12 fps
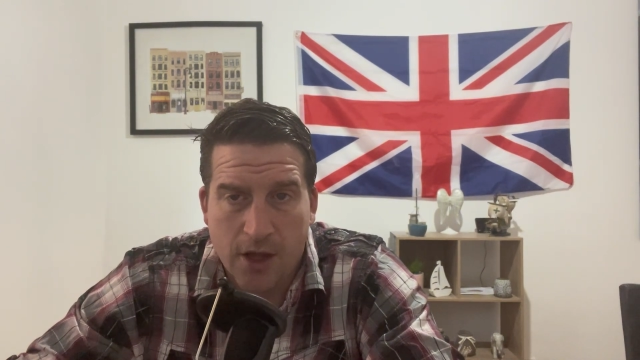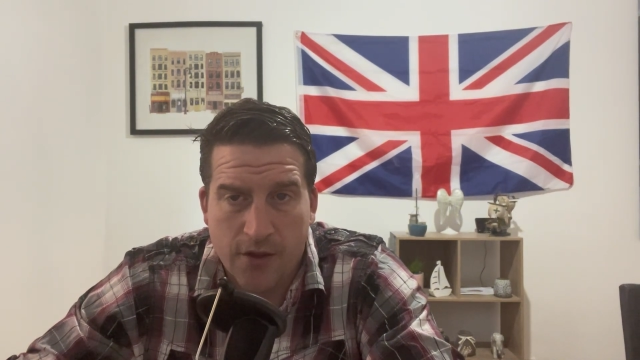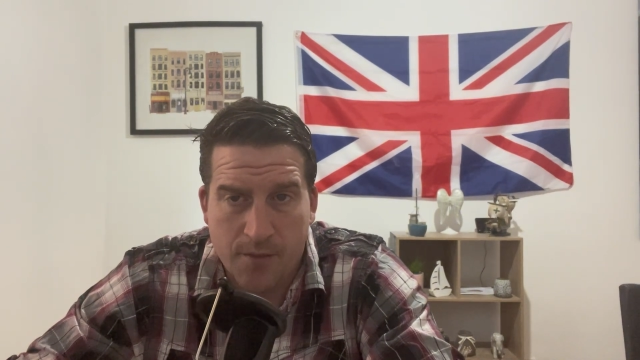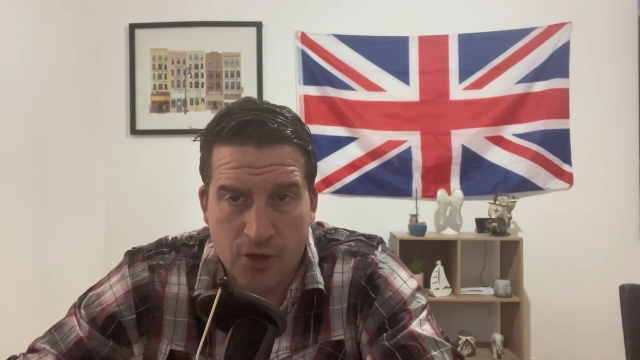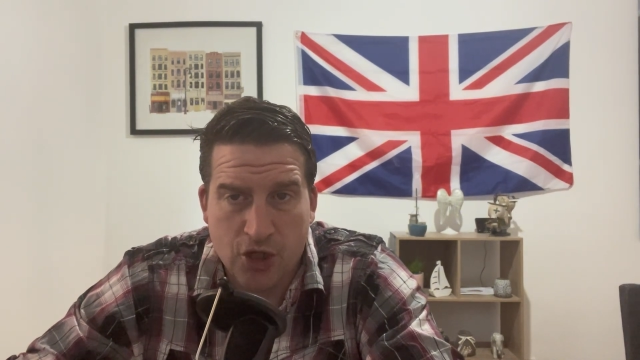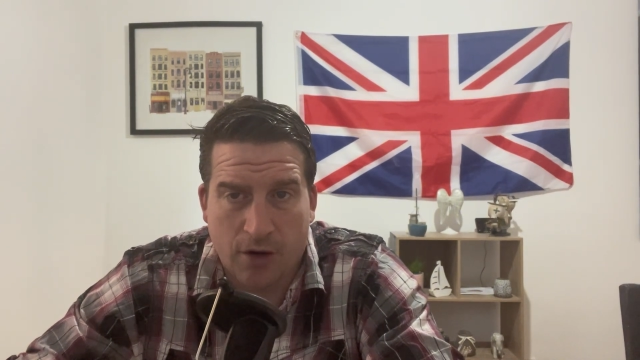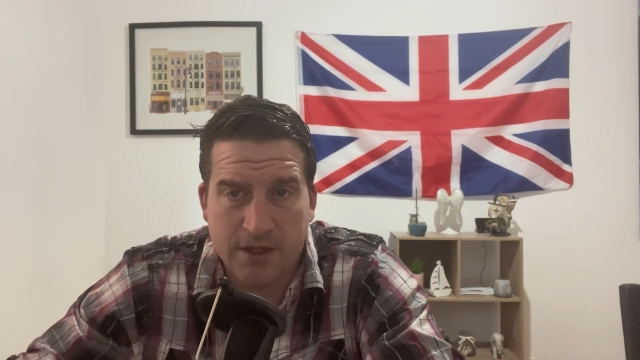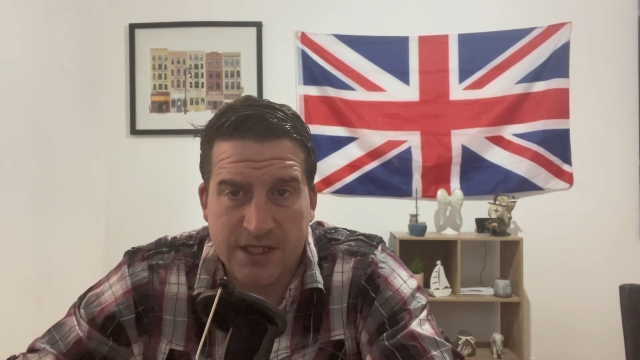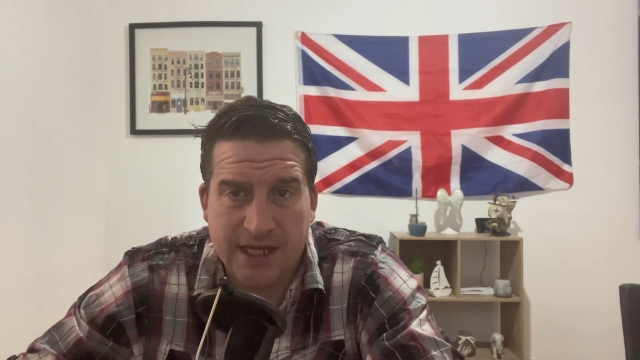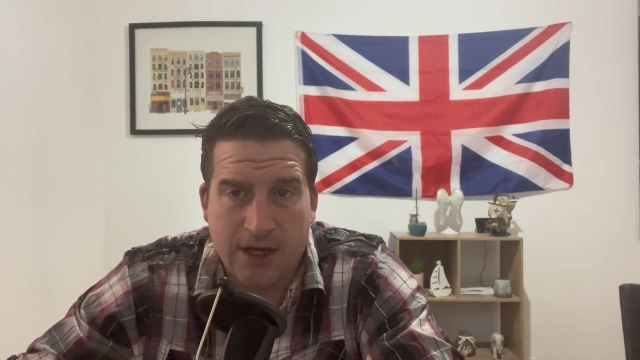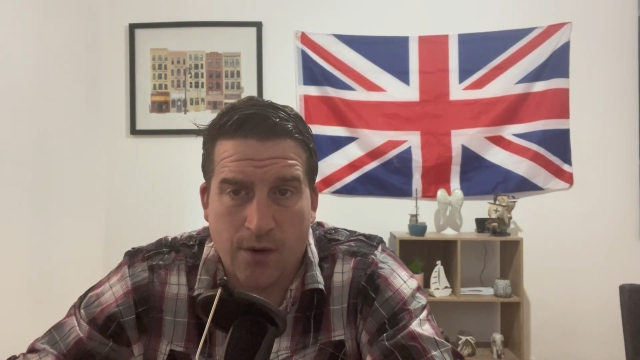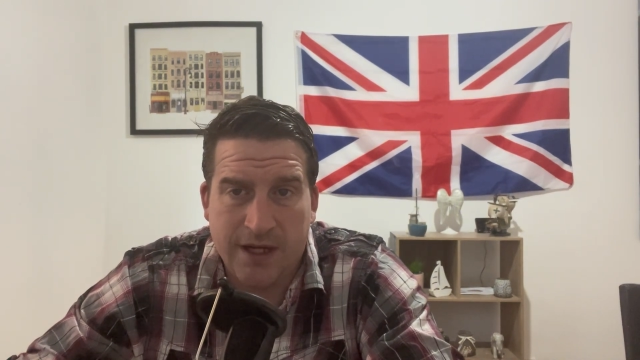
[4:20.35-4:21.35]
The majority
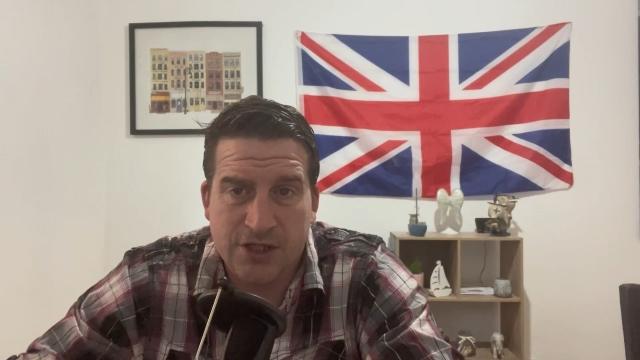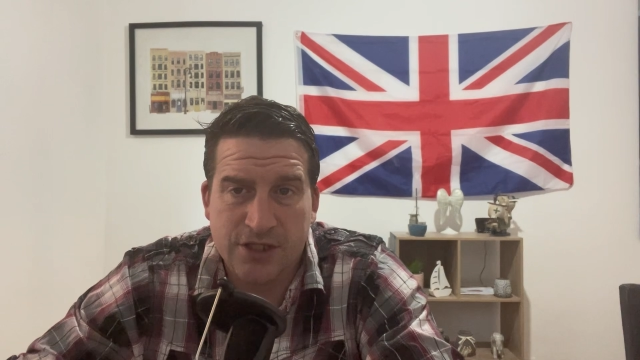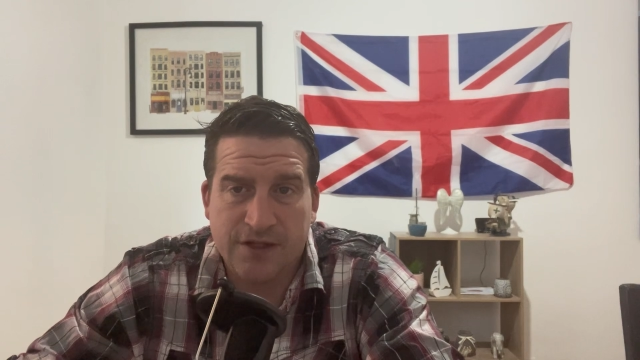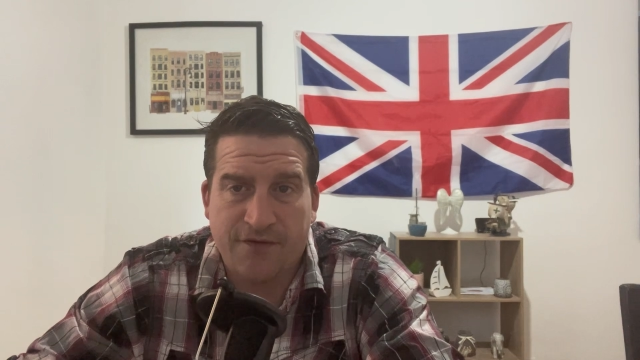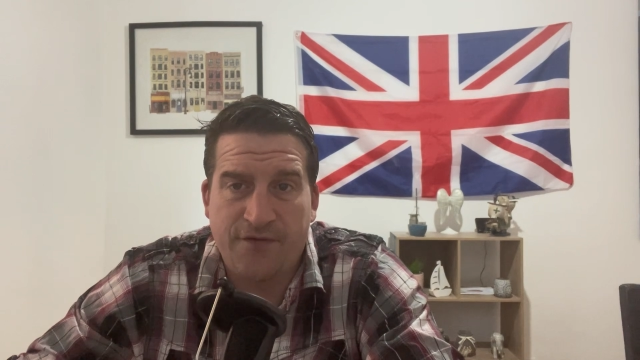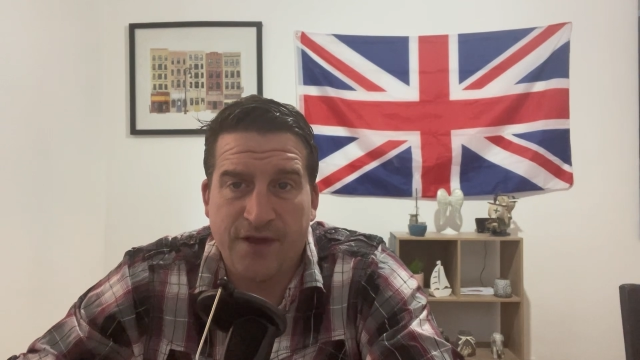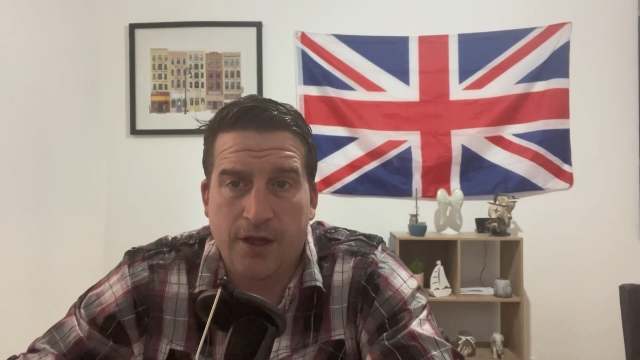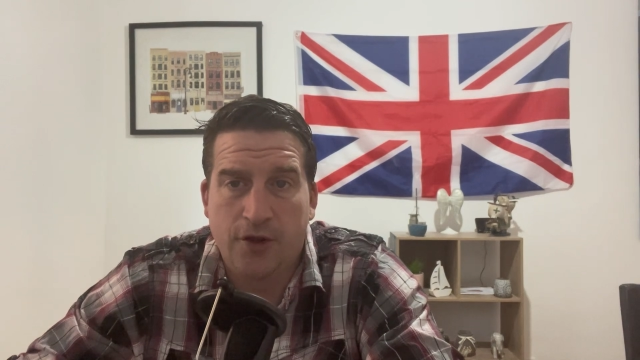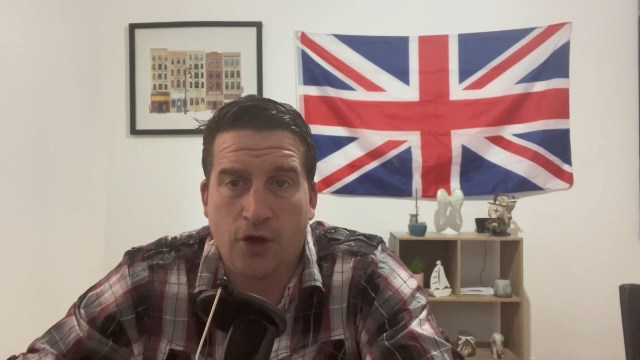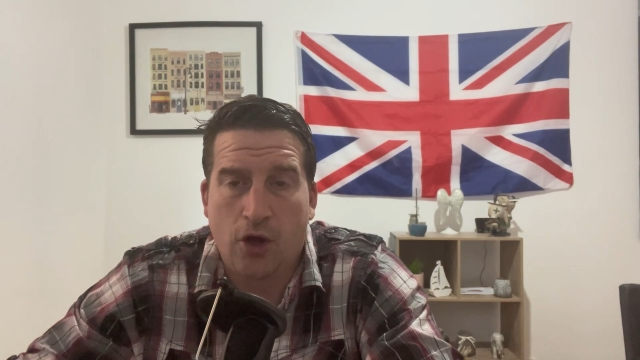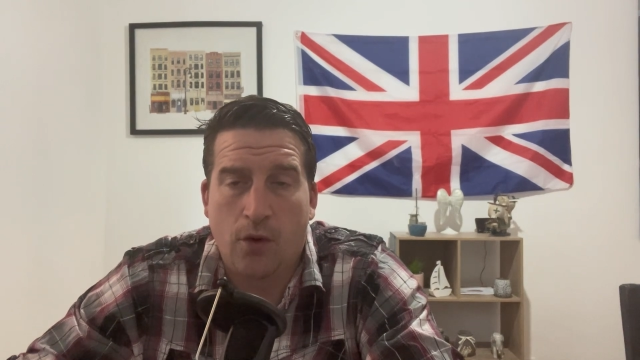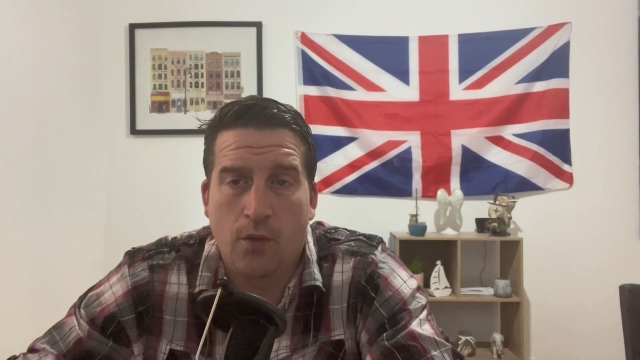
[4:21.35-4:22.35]
of the questions are
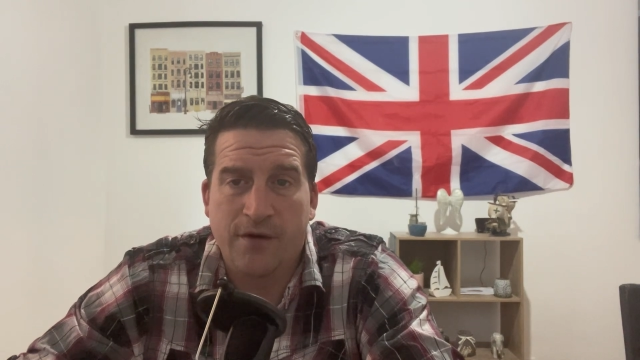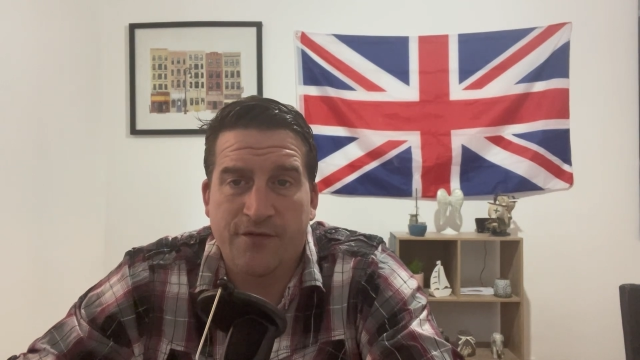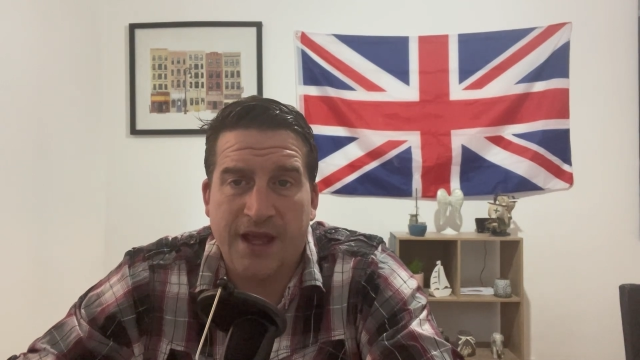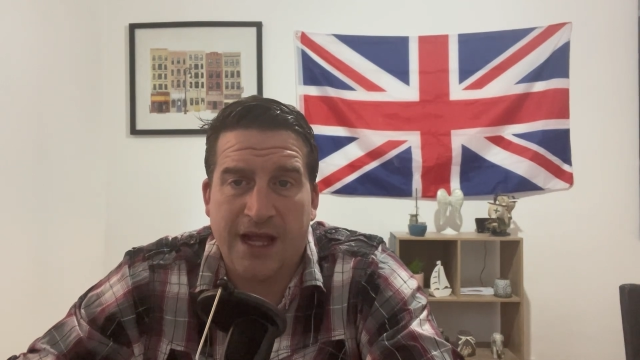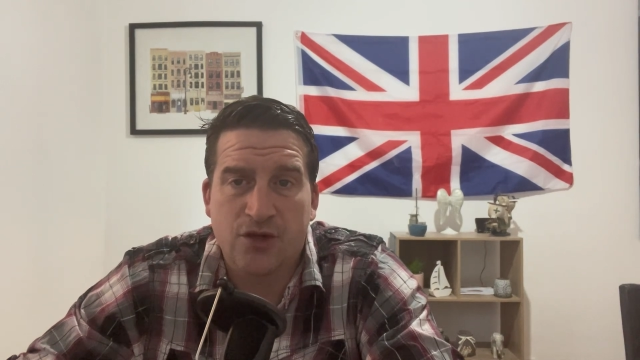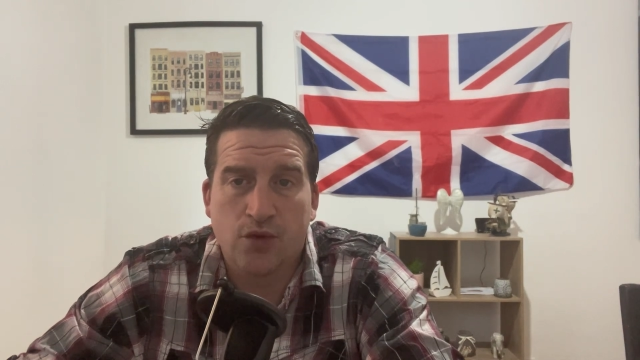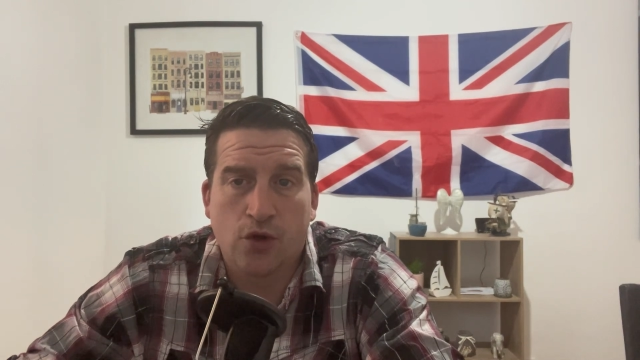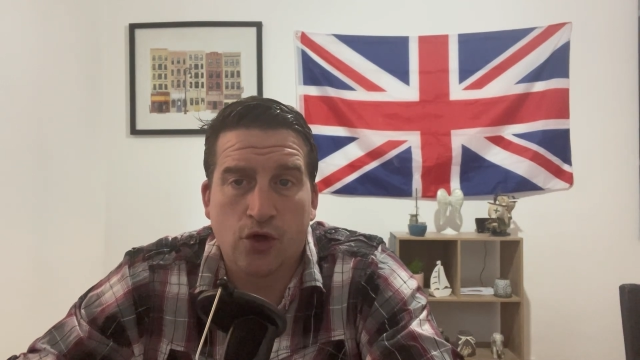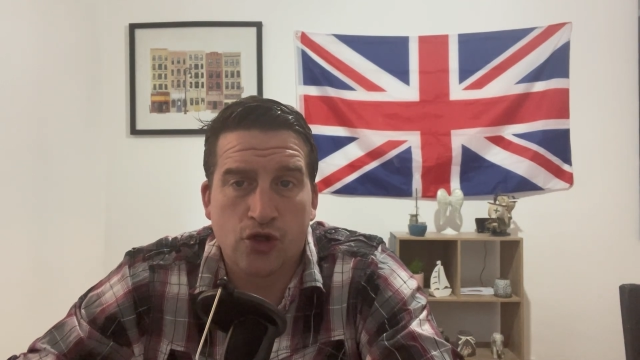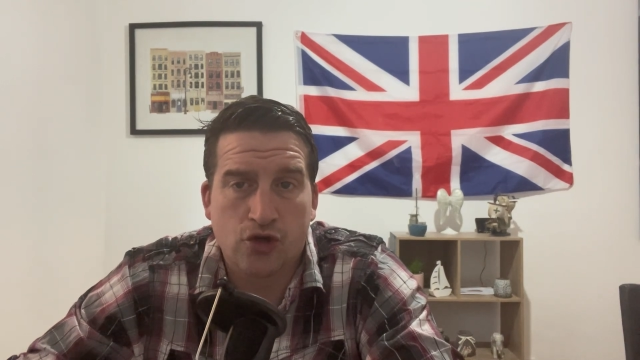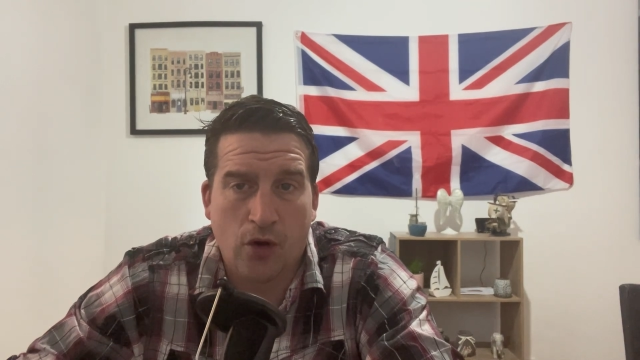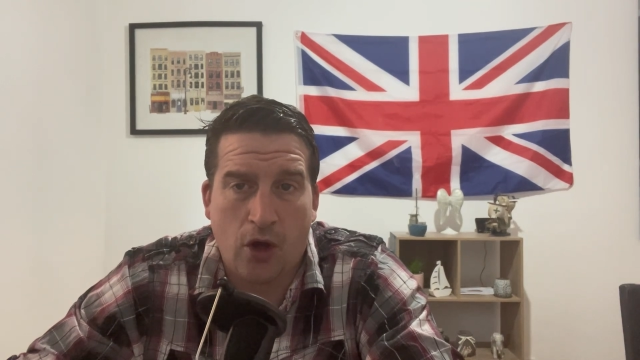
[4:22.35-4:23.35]
filled up with the actual
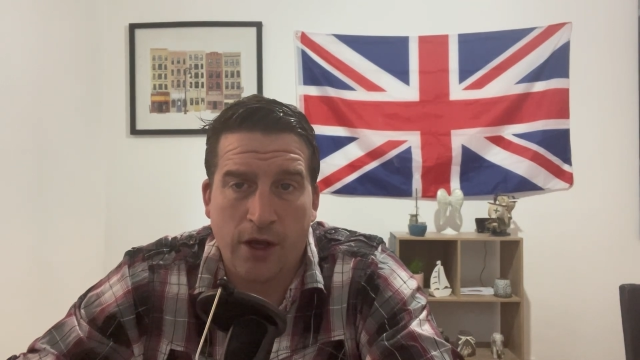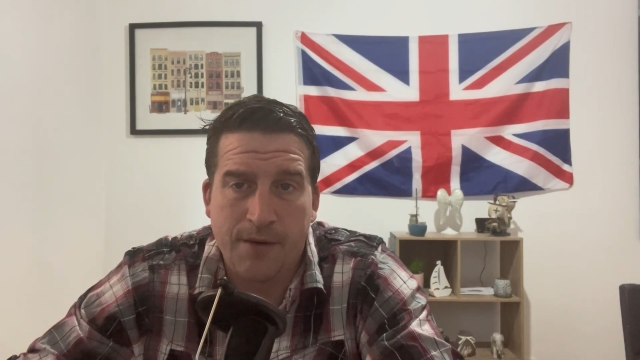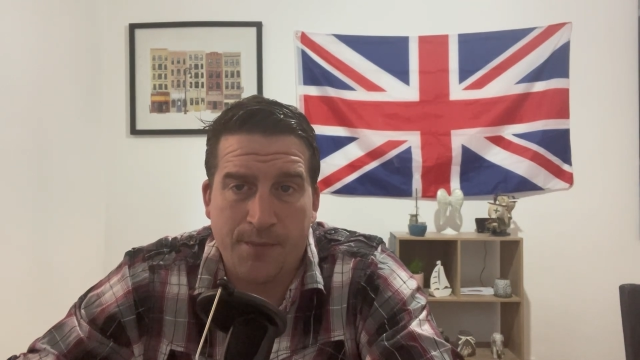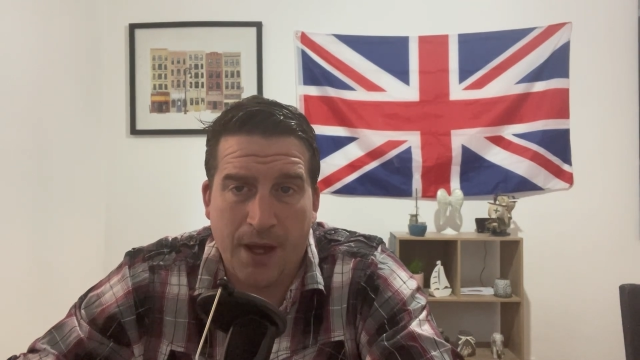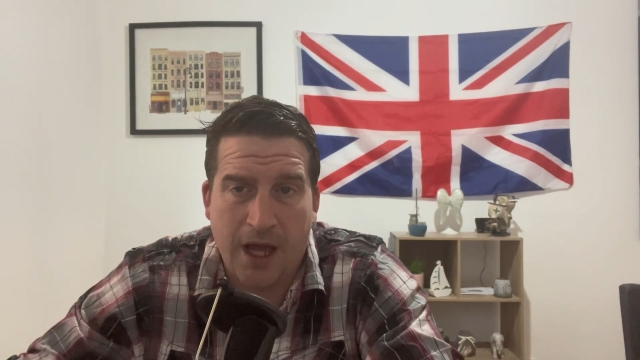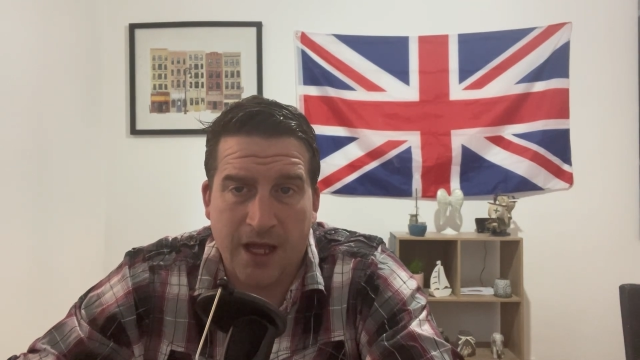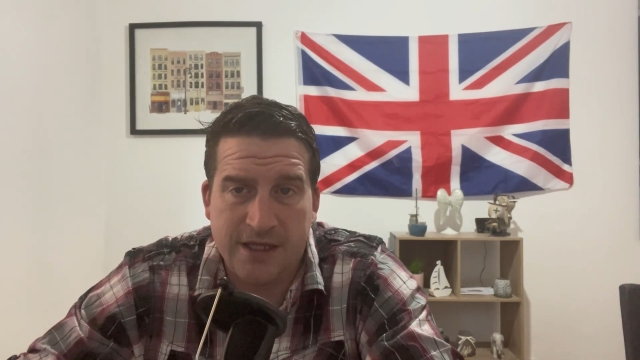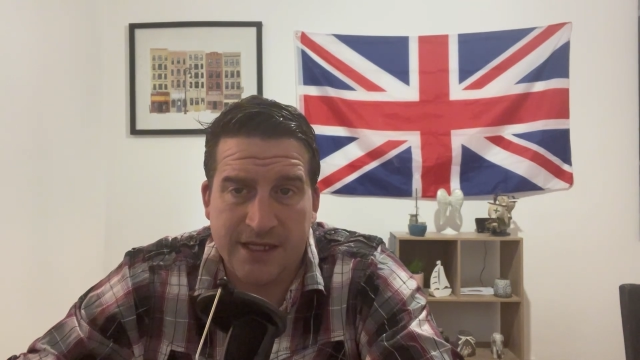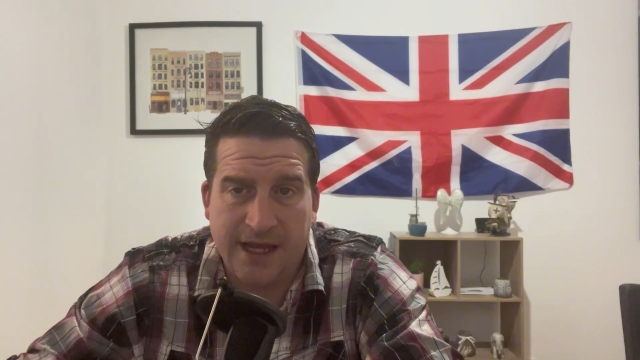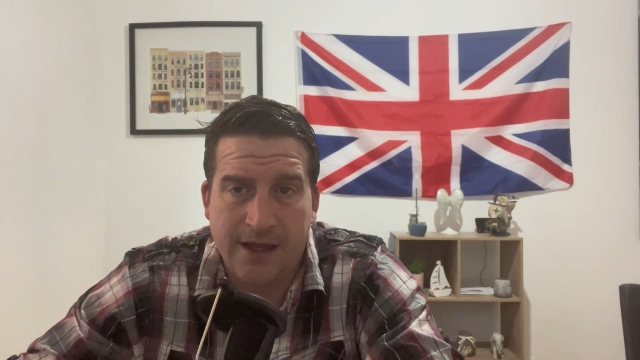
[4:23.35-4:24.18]
controlling party